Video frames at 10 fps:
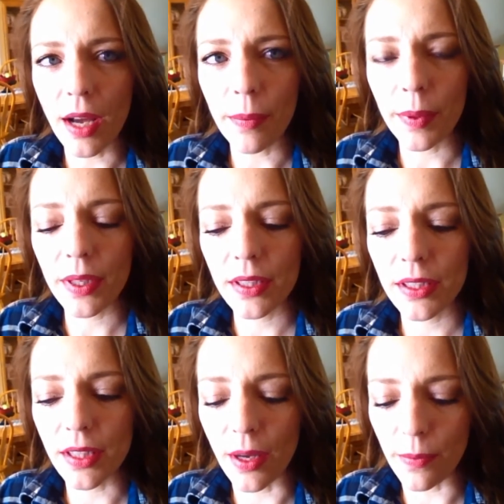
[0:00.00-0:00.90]
up
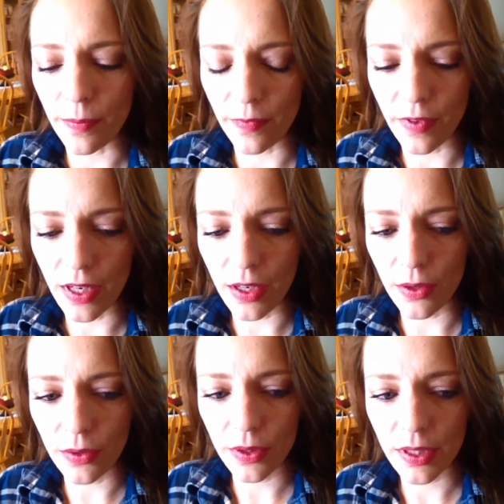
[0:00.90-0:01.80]
some
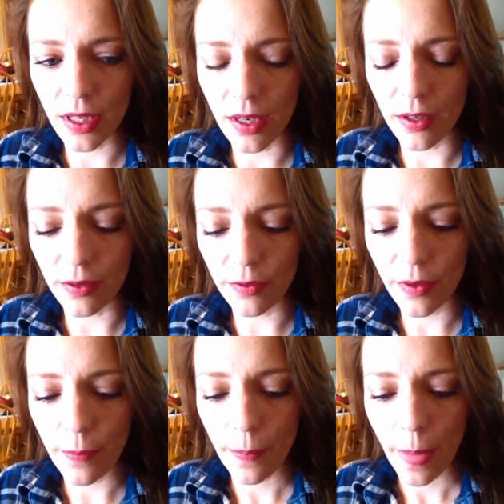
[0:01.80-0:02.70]
videos
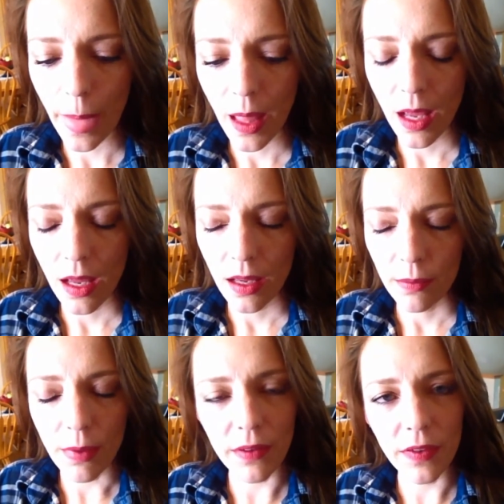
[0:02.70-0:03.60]
of
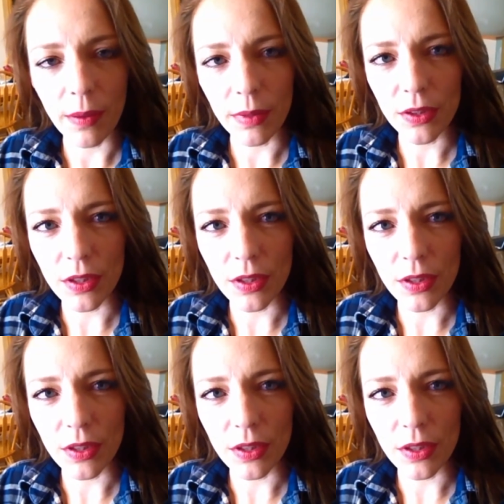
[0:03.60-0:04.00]
my family